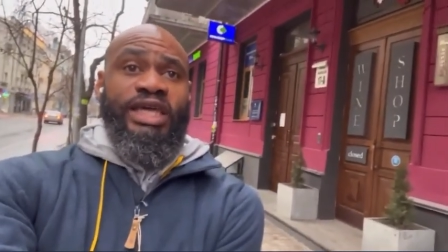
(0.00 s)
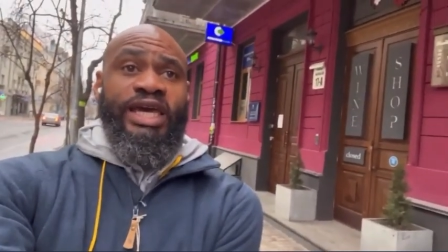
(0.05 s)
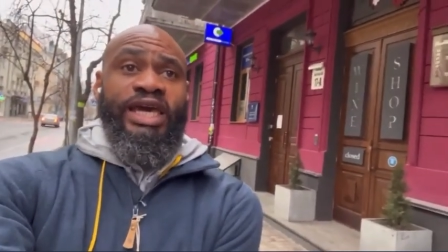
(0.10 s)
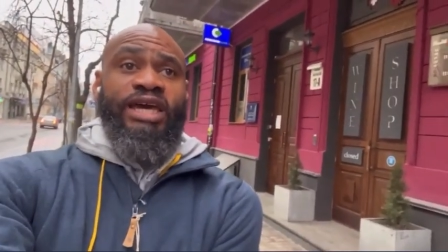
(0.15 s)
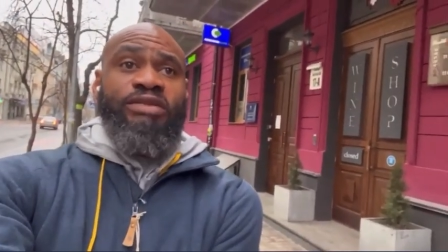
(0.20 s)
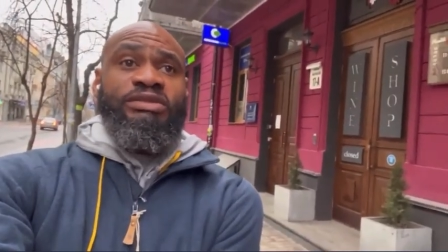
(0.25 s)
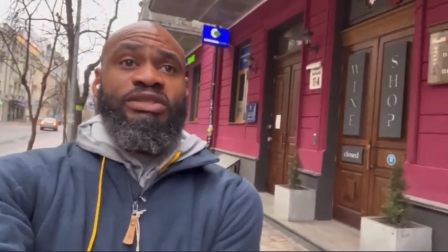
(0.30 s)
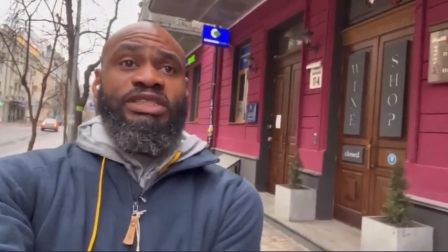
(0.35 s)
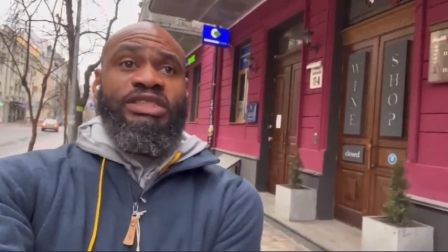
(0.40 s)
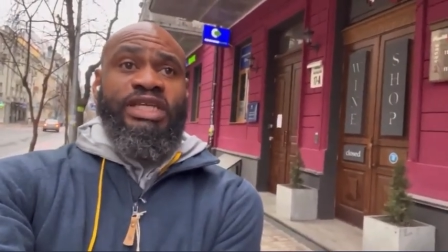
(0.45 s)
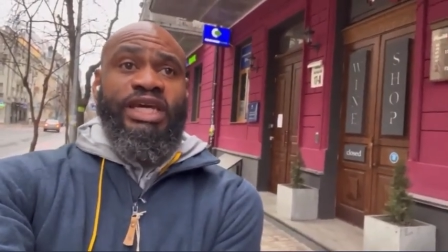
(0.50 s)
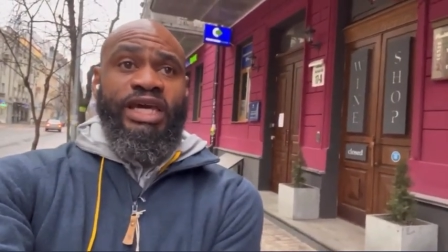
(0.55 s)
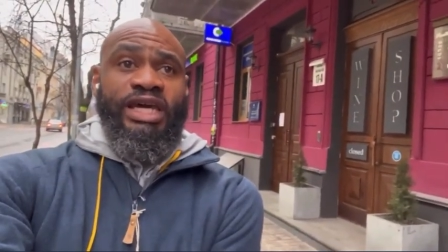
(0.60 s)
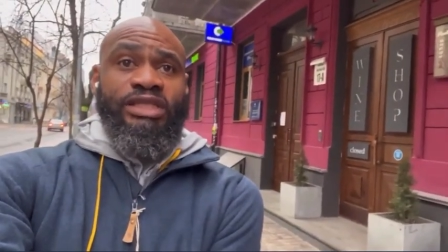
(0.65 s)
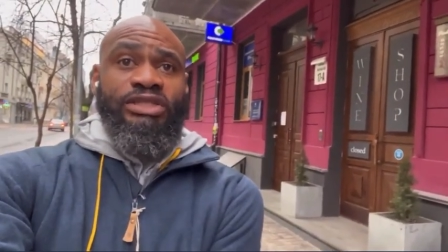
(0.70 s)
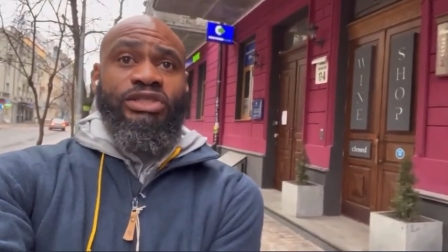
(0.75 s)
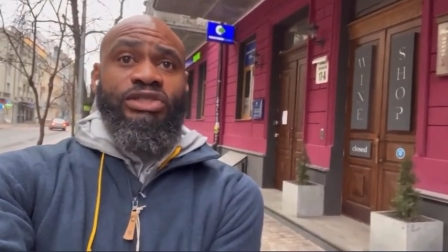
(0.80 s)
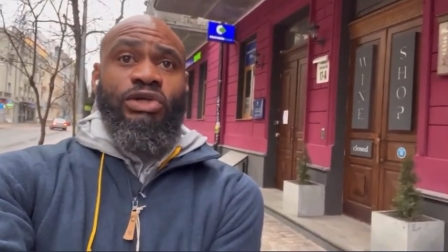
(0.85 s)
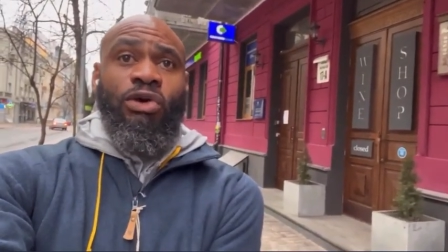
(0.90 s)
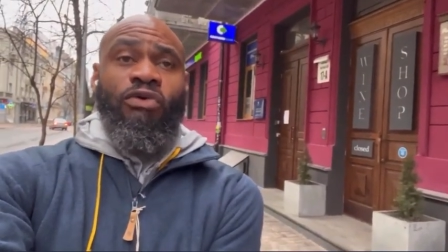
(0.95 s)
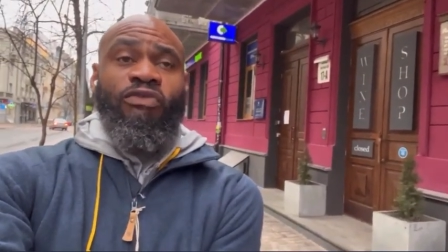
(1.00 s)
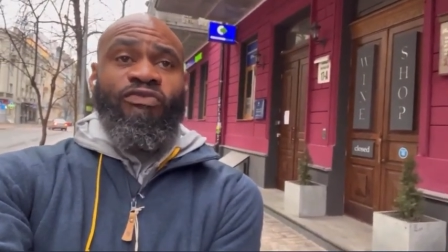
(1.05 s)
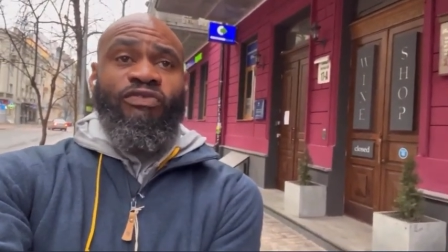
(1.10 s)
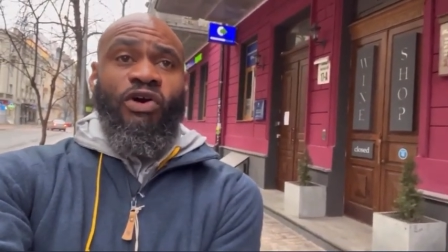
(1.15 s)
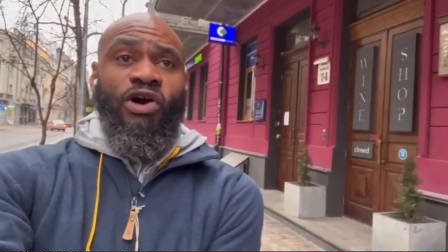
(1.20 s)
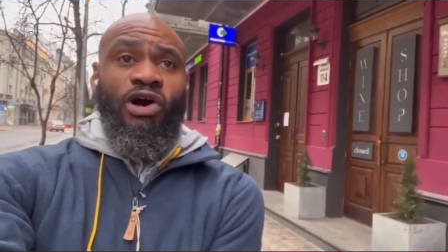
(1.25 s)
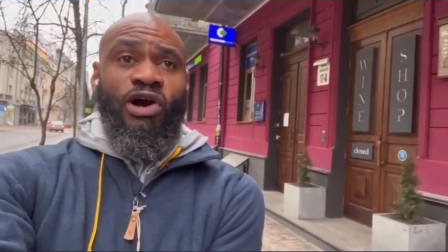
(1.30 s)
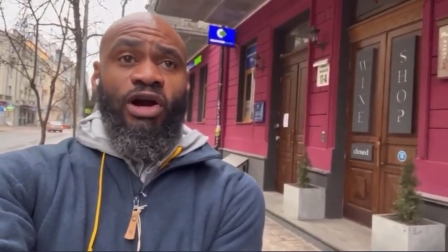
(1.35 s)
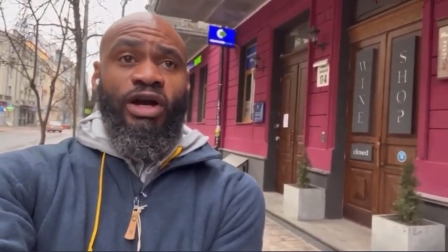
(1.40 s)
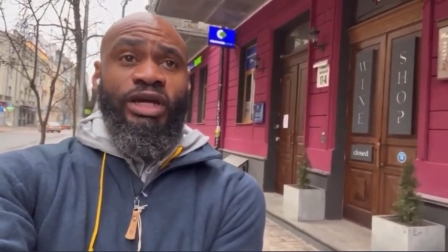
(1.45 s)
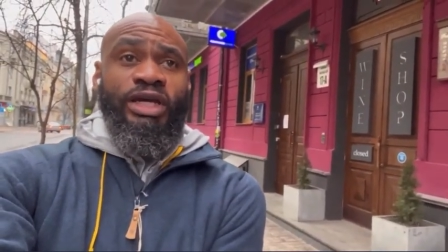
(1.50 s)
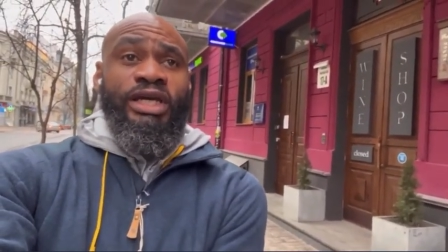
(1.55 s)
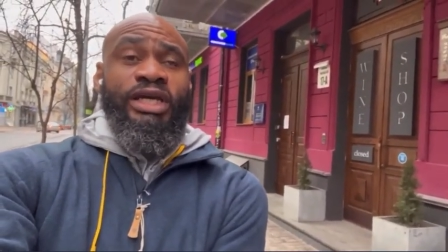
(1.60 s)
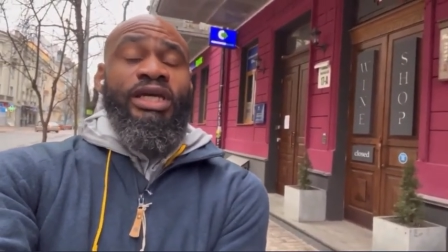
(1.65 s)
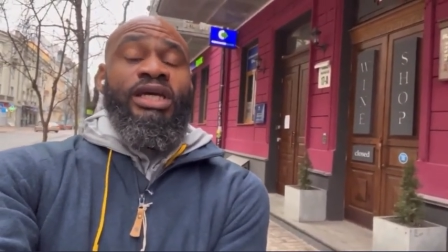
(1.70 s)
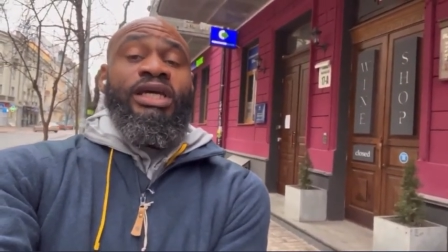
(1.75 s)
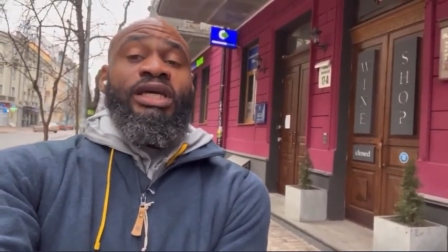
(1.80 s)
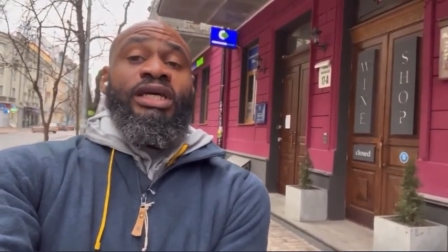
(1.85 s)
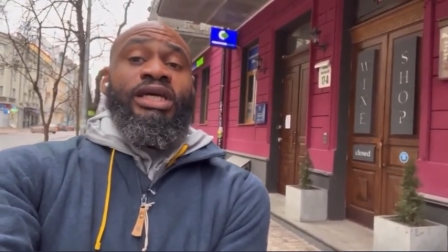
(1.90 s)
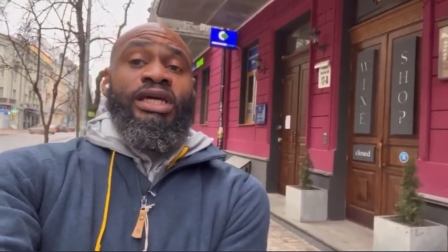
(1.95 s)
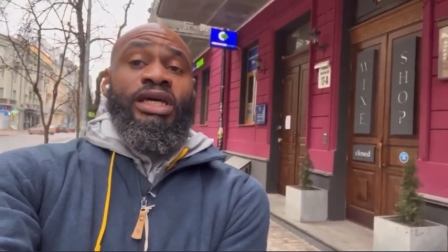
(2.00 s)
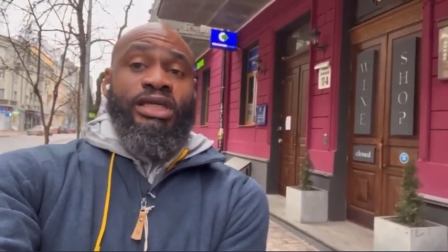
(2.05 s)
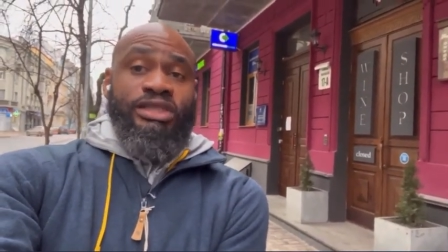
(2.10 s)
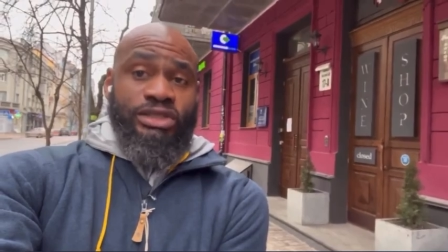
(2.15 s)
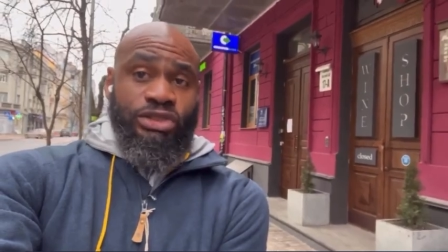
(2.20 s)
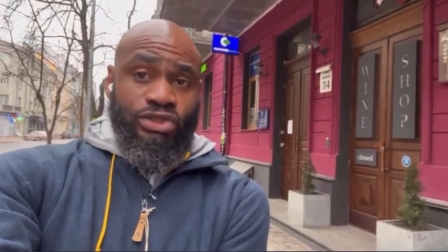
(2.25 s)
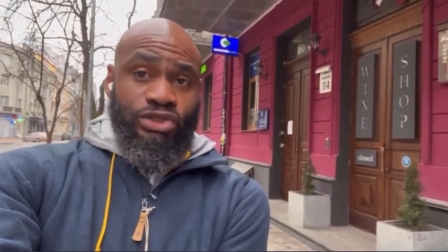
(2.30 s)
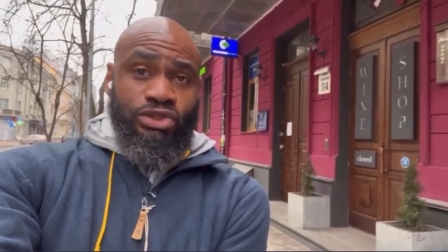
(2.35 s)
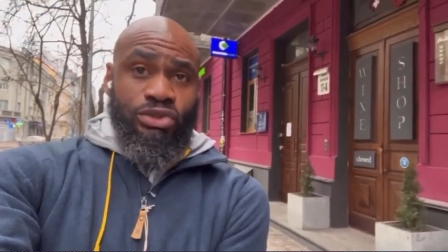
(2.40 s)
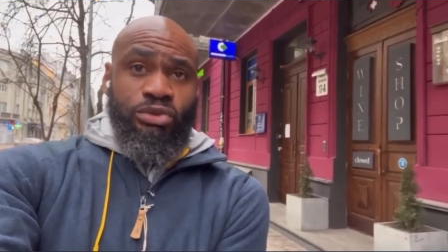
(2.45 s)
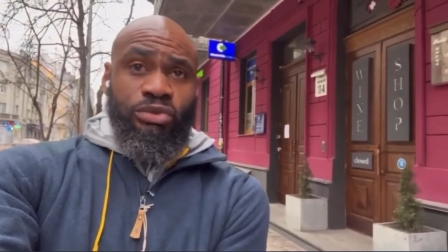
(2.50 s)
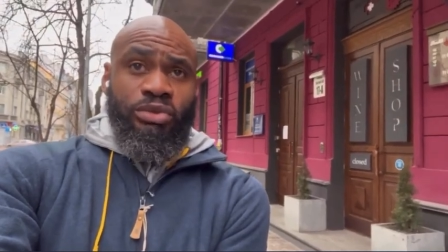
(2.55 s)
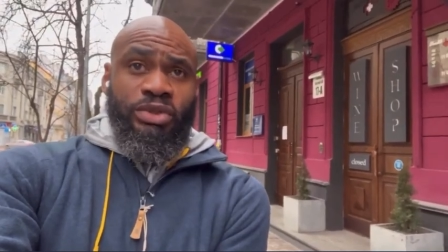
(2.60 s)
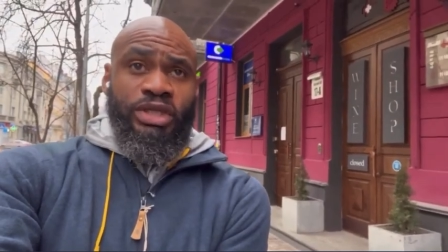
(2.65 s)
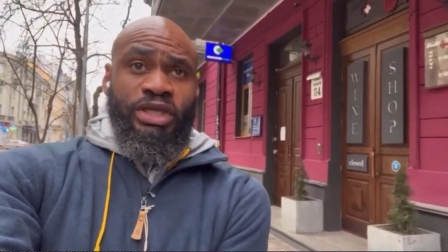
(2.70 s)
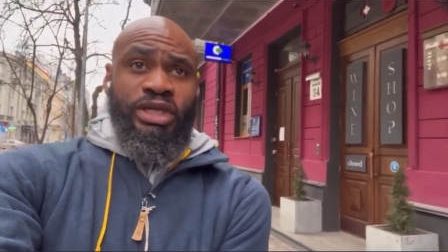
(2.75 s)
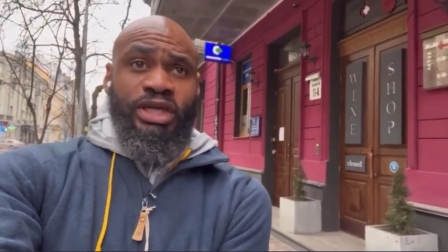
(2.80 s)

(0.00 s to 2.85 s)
they have said so far is the truth.